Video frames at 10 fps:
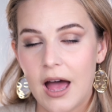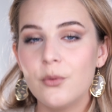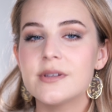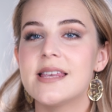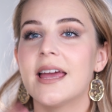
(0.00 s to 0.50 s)
I
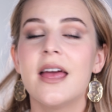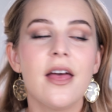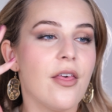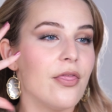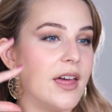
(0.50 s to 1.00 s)
would say
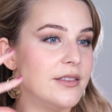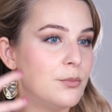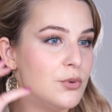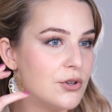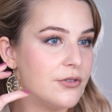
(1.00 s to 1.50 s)
that the
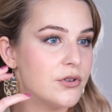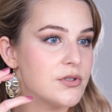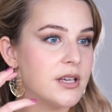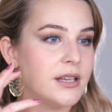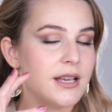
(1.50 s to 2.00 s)
beautiful
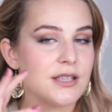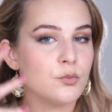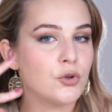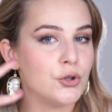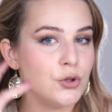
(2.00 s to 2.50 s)
skin, it's
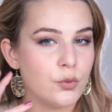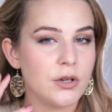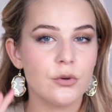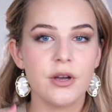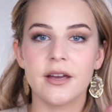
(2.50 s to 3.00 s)
more dewy
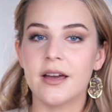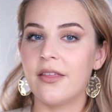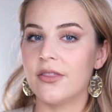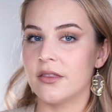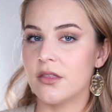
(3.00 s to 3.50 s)
looking,
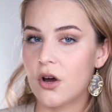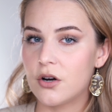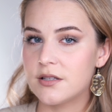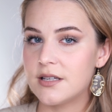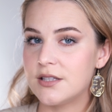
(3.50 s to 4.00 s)
and the
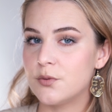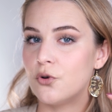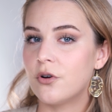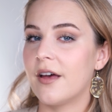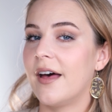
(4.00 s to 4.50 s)
Nars, it's
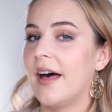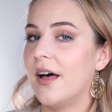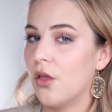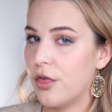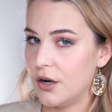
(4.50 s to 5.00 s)
more
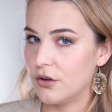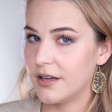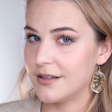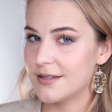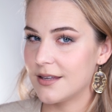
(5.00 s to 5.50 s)
healthy
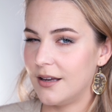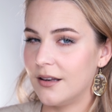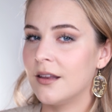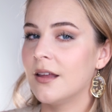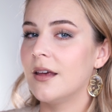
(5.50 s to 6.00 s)
looking
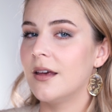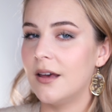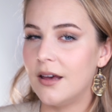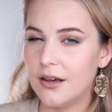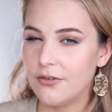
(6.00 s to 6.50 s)
skin,
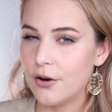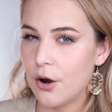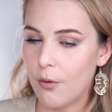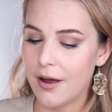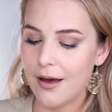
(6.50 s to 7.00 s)
if you
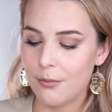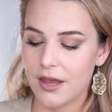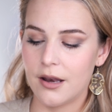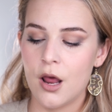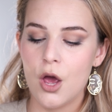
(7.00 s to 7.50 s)
know what I
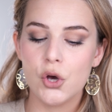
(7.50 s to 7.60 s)
mean.